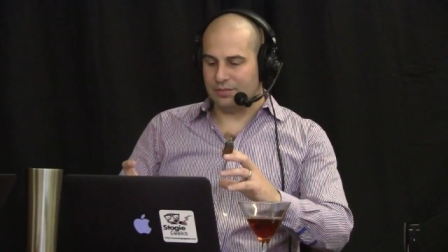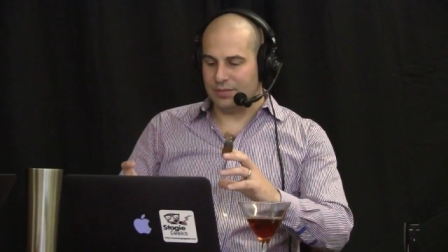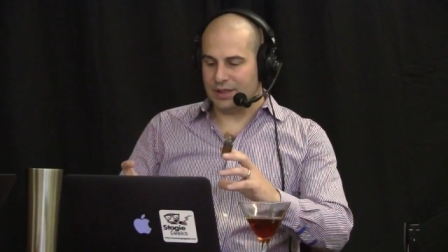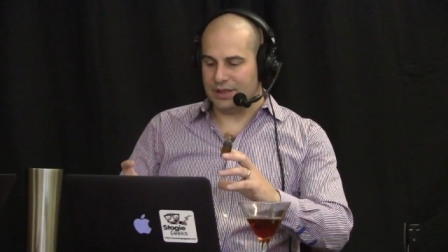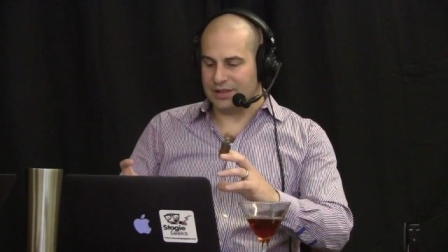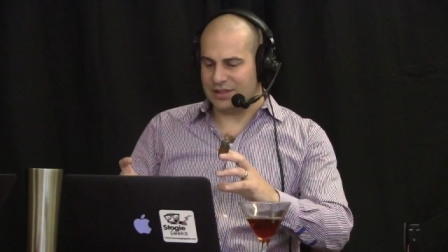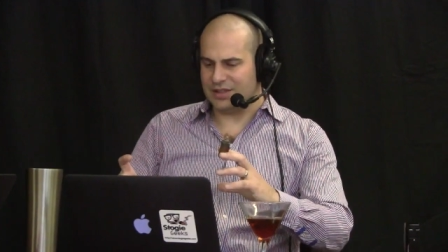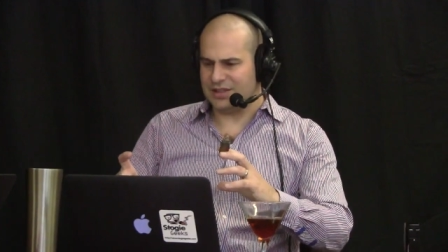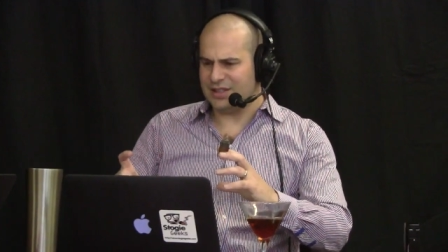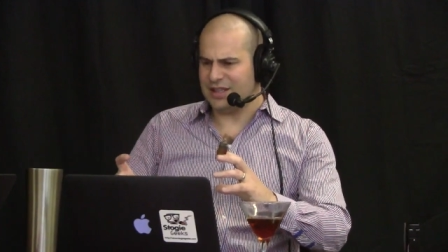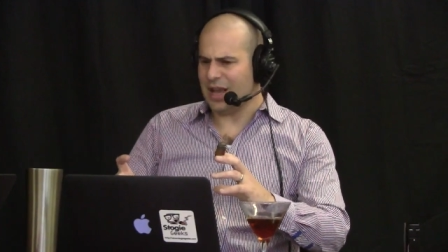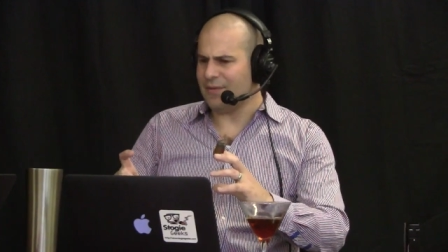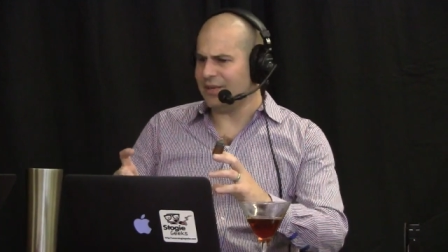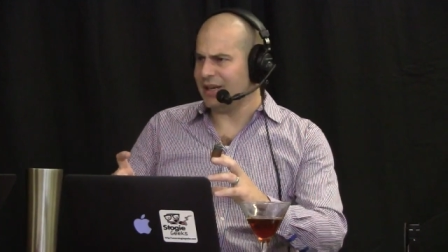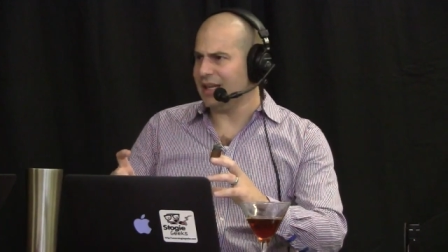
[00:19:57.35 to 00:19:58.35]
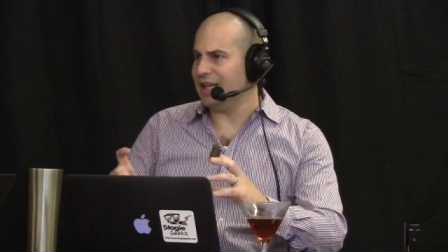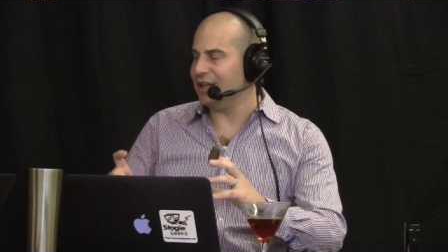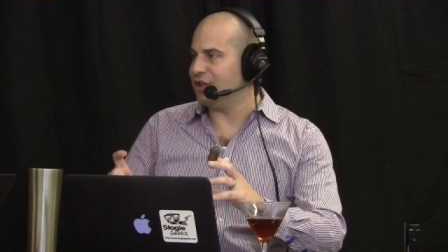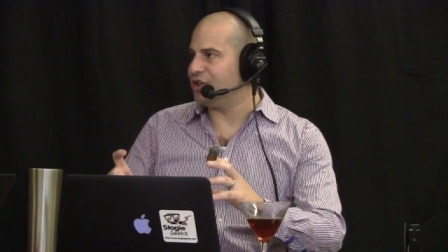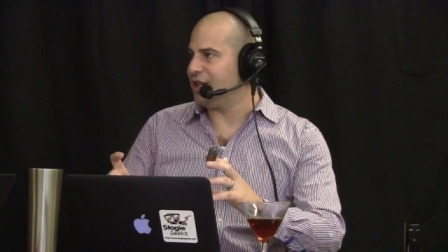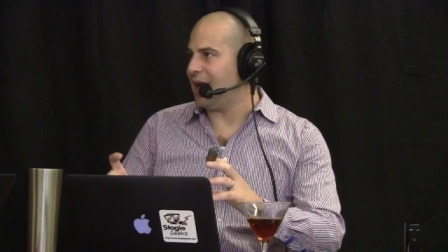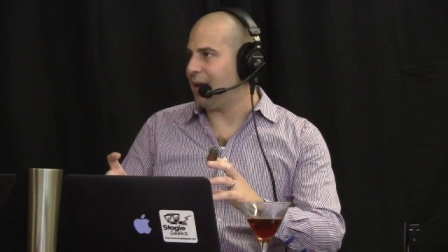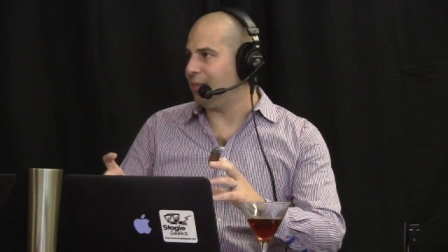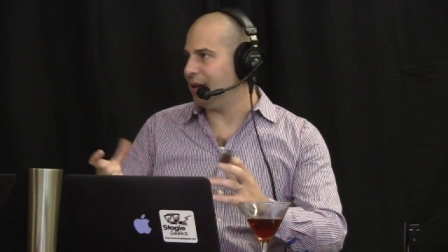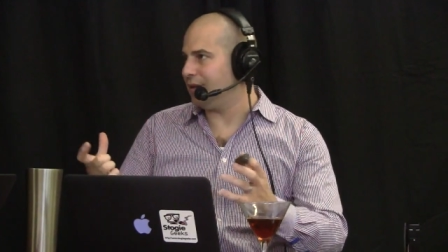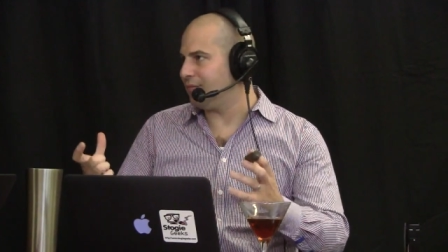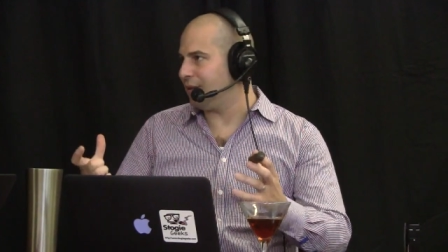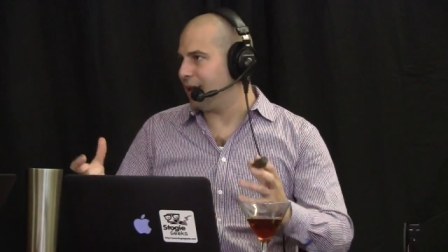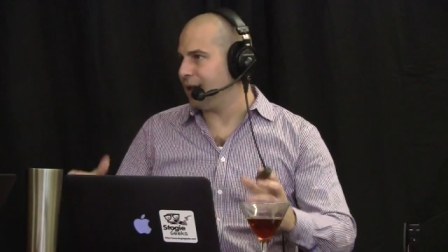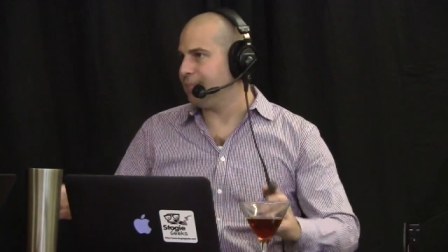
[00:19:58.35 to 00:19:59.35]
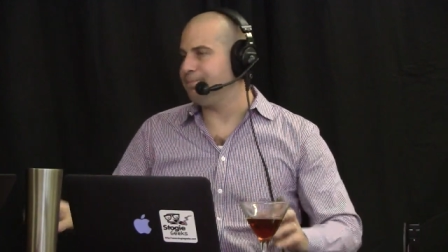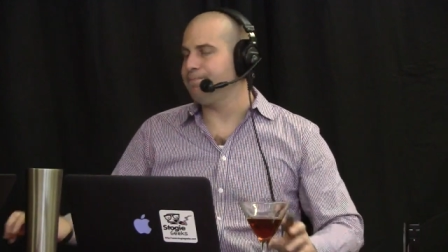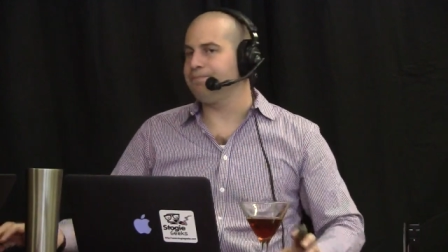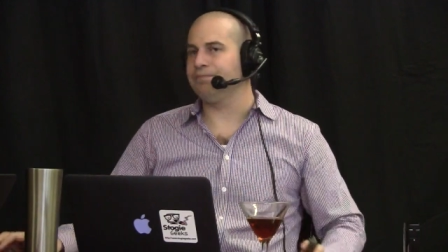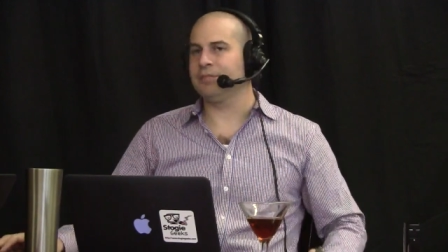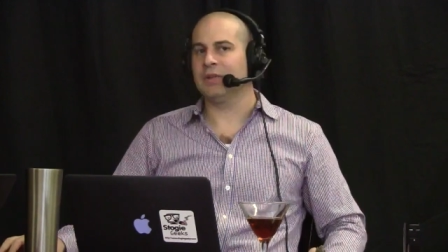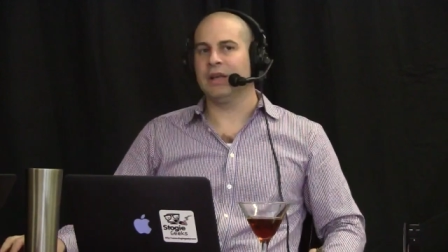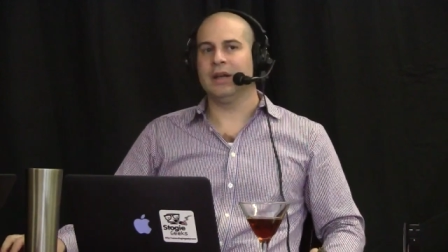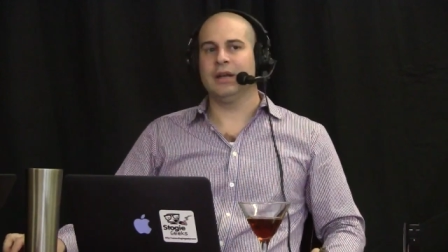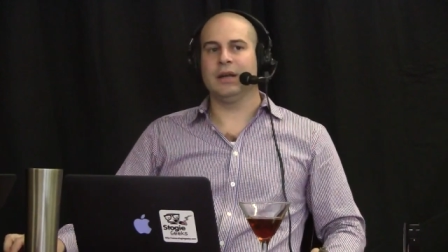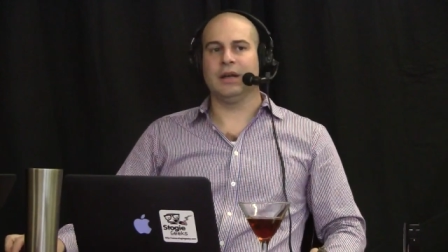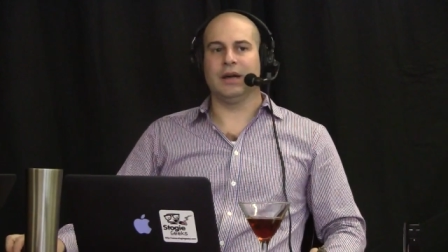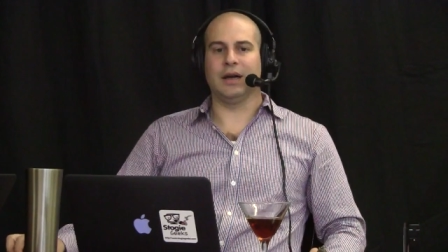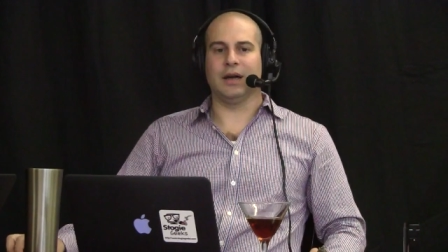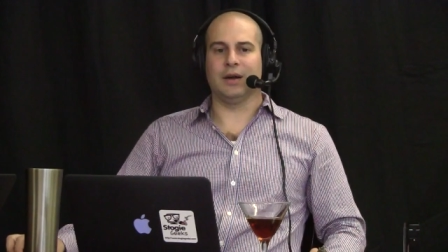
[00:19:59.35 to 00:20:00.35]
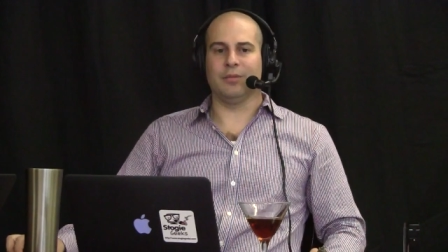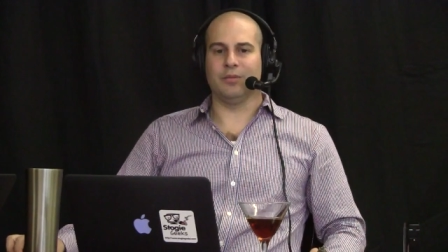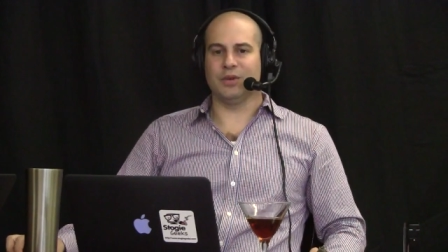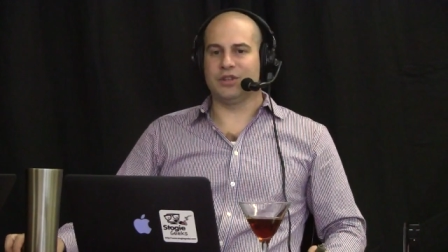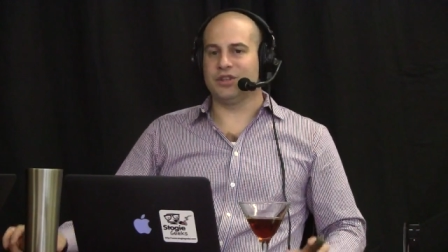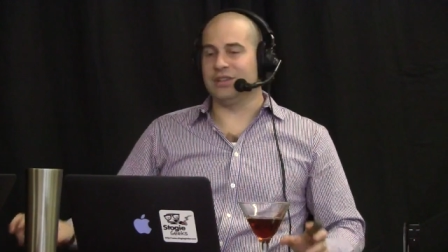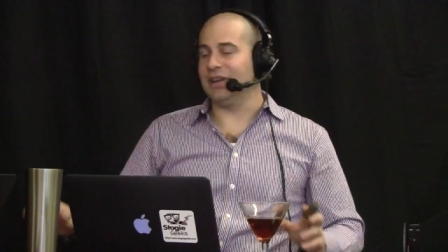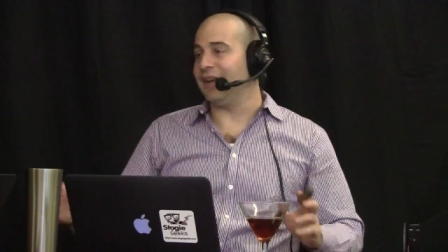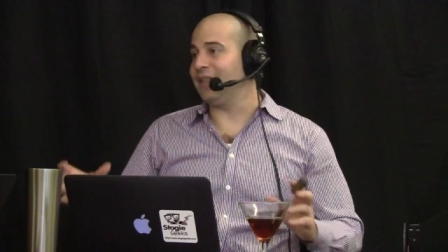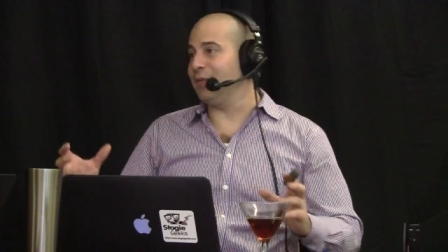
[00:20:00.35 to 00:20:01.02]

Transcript: it's a seven inch tablet, right? um, which is not that